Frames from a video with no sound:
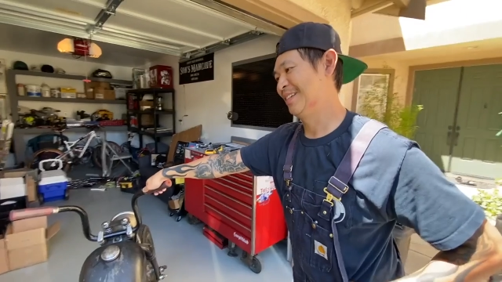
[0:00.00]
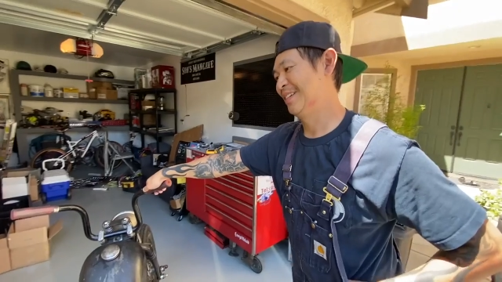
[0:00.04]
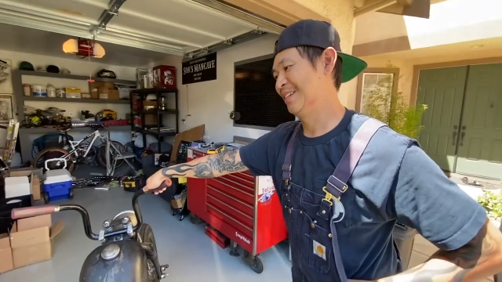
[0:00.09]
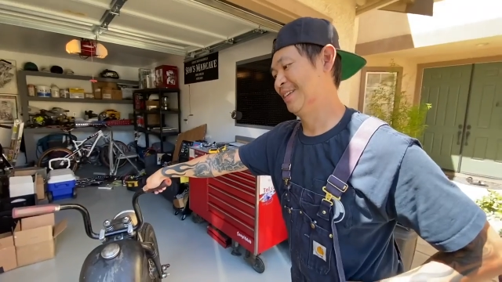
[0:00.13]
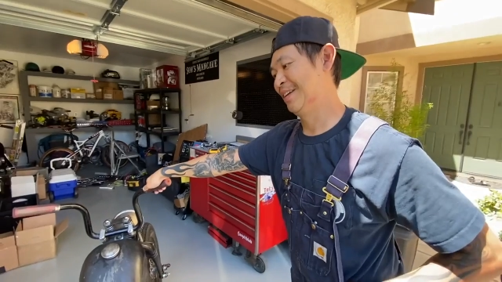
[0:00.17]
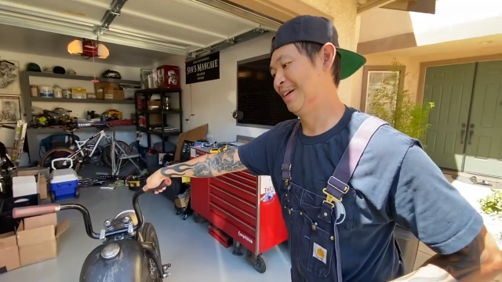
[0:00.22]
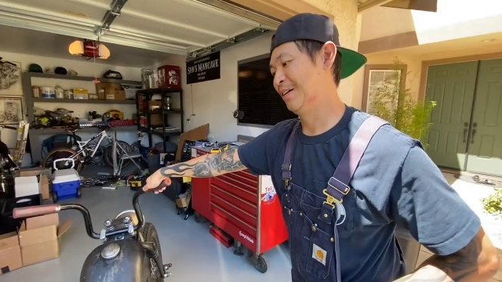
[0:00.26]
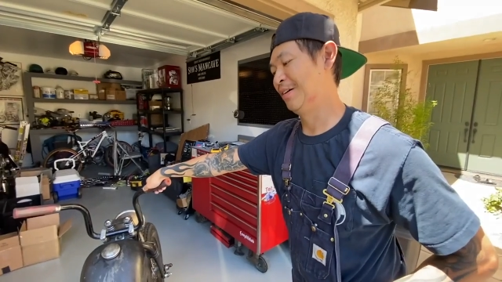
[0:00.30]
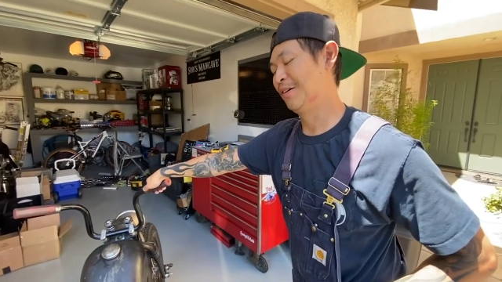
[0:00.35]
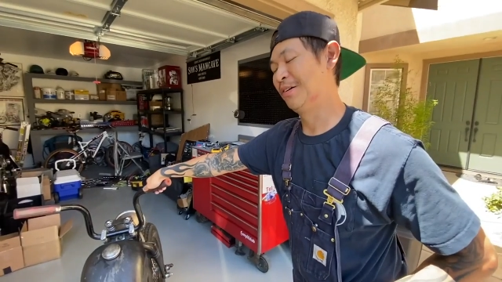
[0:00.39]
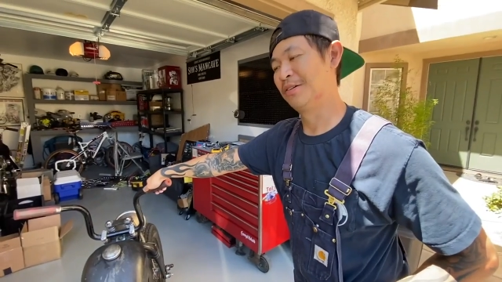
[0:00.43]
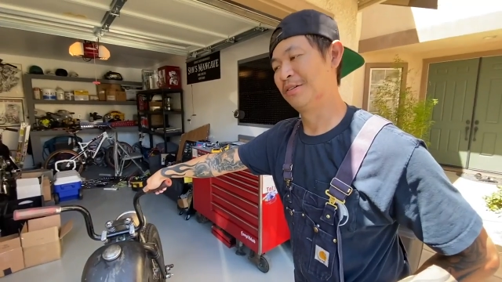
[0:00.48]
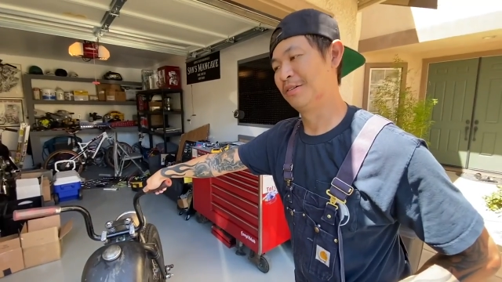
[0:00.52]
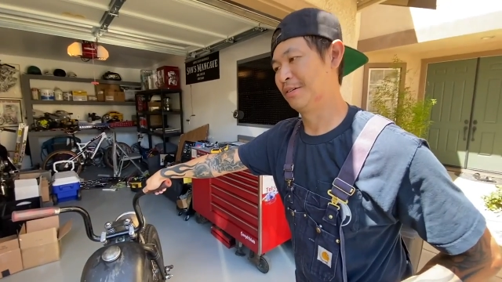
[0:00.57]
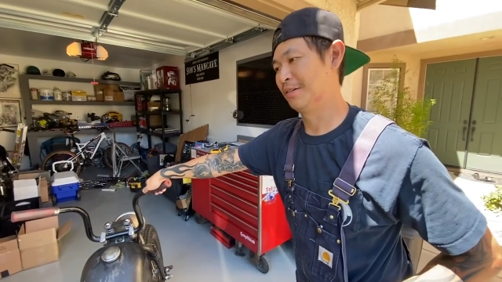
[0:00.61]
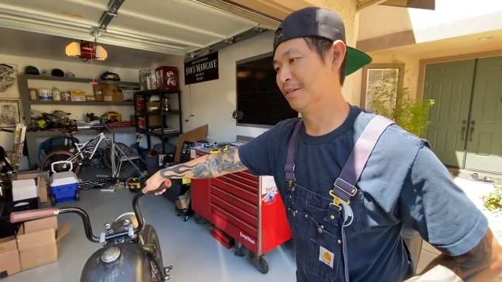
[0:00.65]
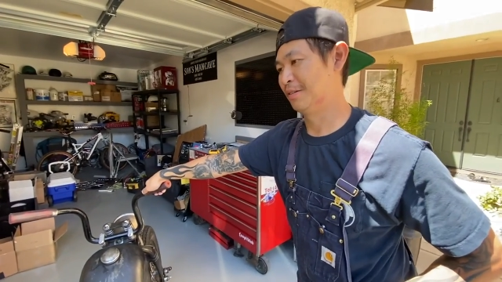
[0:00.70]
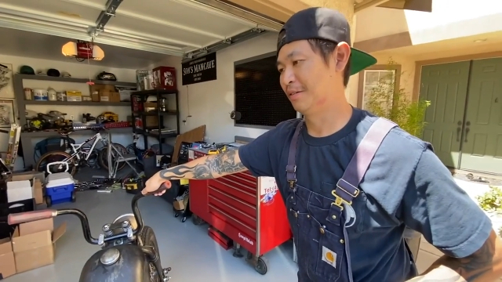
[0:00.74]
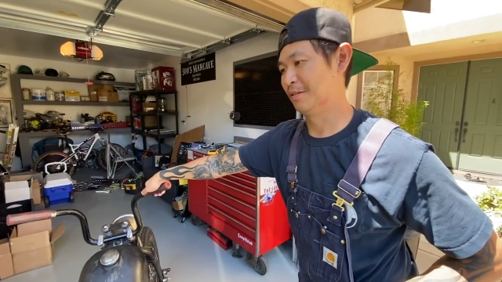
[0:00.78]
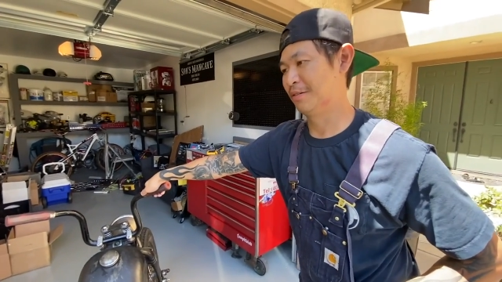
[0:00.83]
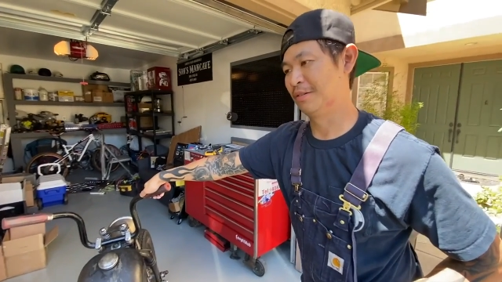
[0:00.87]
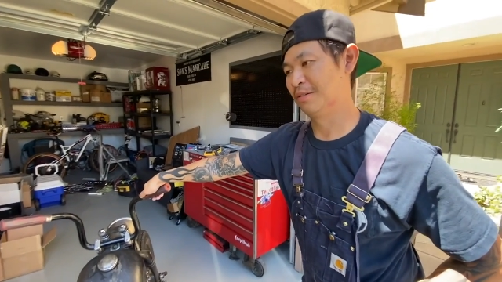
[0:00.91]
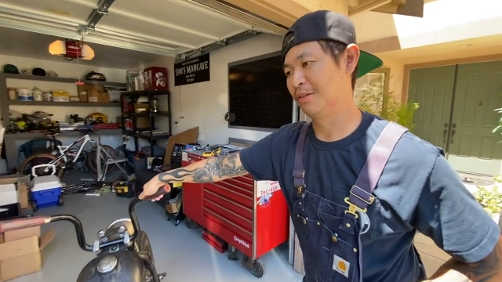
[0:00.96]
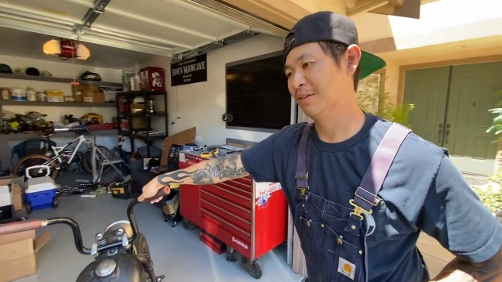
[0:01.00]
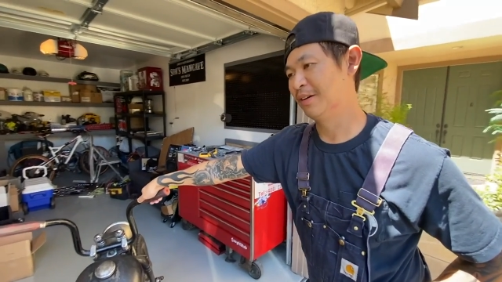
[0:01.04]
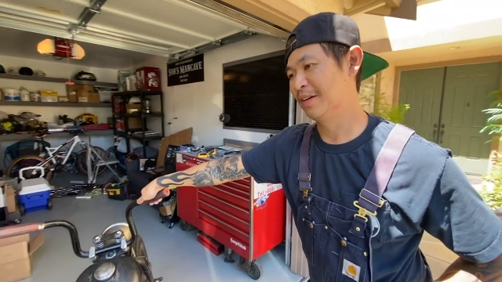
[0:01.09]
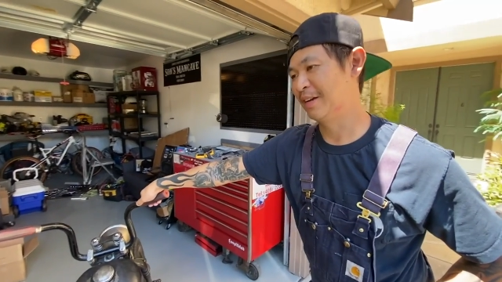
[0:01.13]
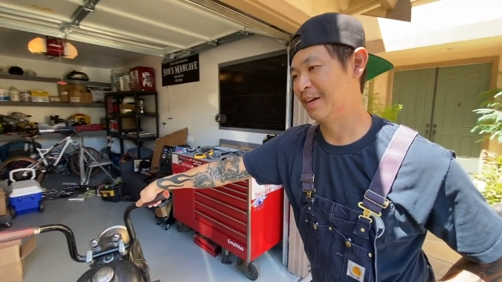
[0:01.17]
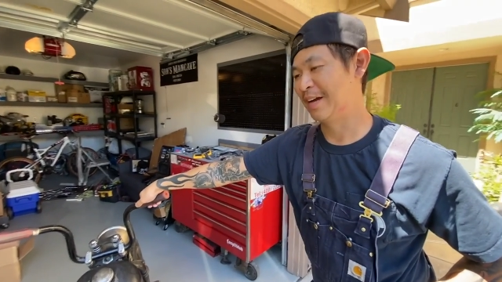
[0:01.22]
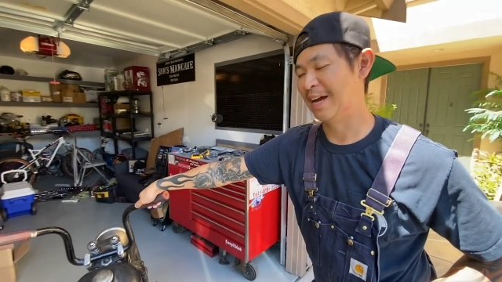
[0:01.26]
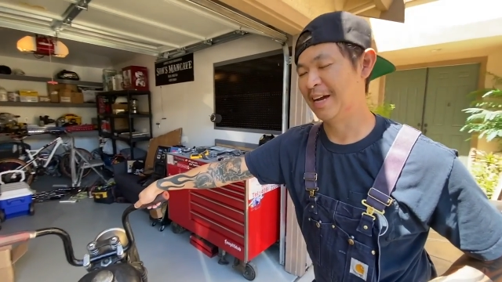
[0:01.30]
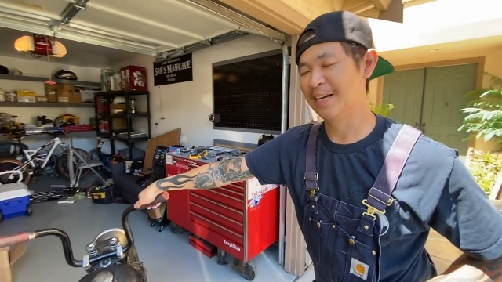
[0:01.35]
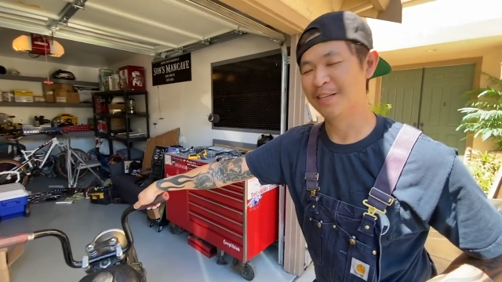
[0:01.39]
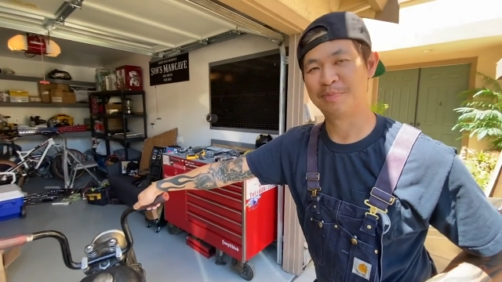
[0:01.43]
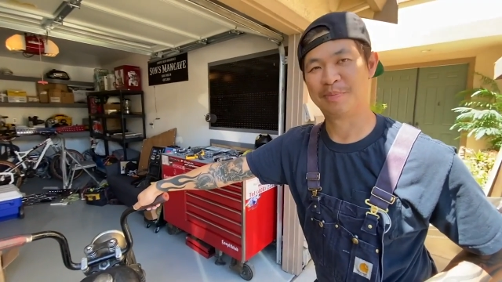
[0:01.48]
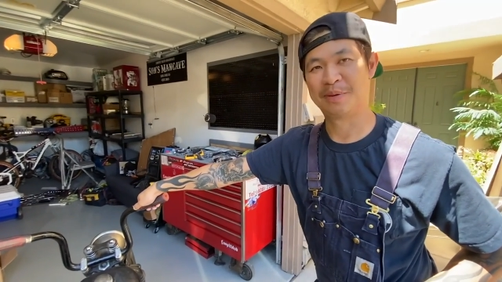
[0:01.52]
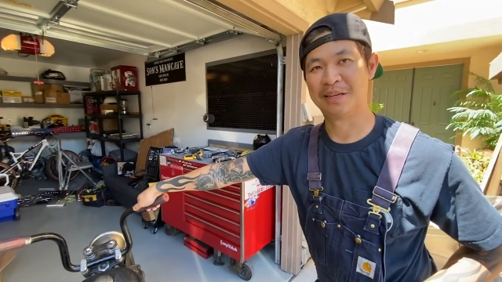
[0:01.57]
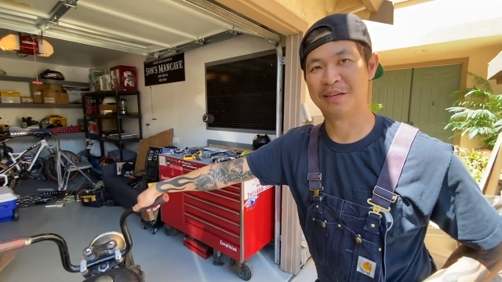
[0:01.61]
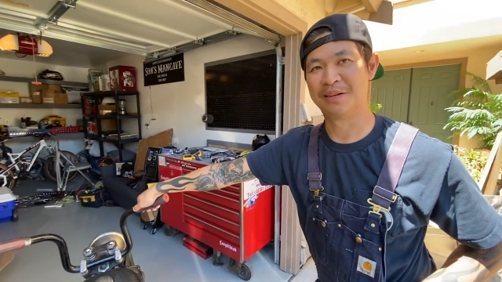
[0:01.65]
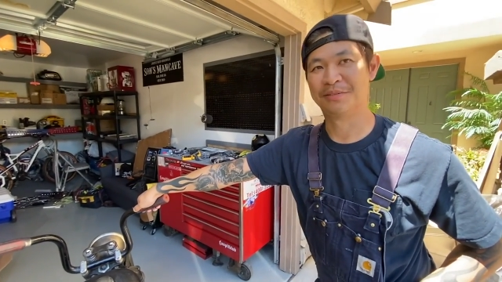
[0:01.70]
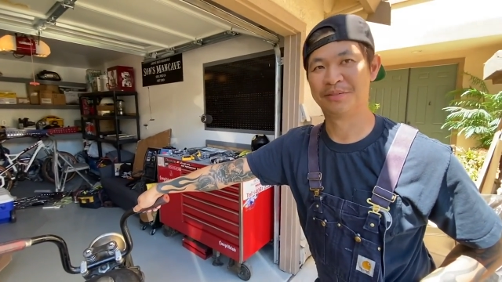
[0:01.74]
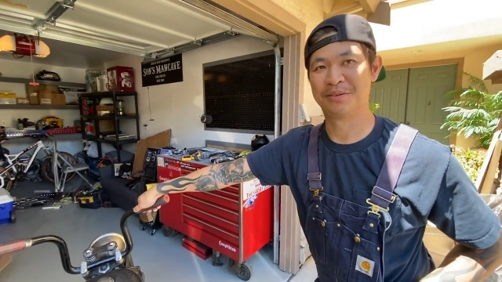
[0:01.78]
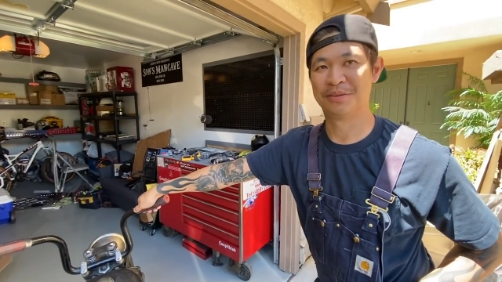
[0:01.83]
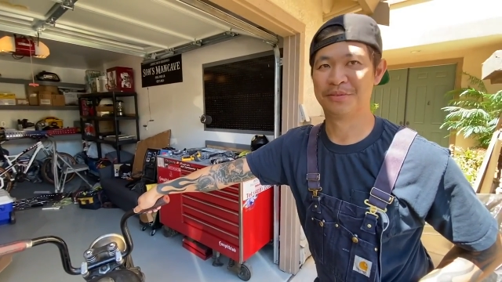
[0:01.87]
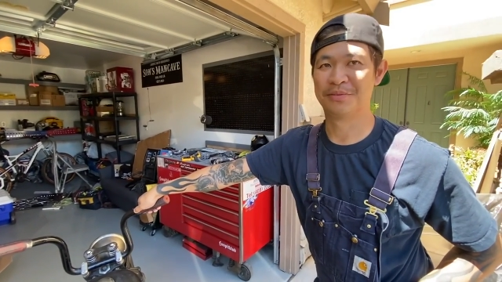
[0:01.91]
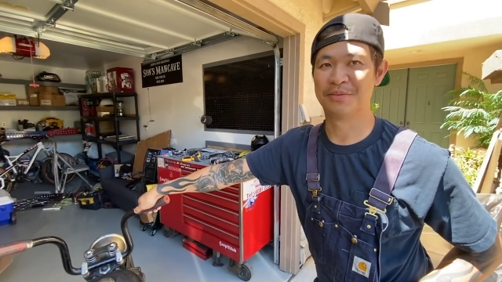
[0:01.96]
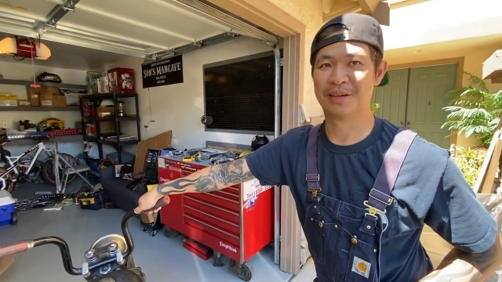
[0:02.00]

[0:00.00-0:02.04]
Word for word: She's like, oh, you, you get your ass beat if you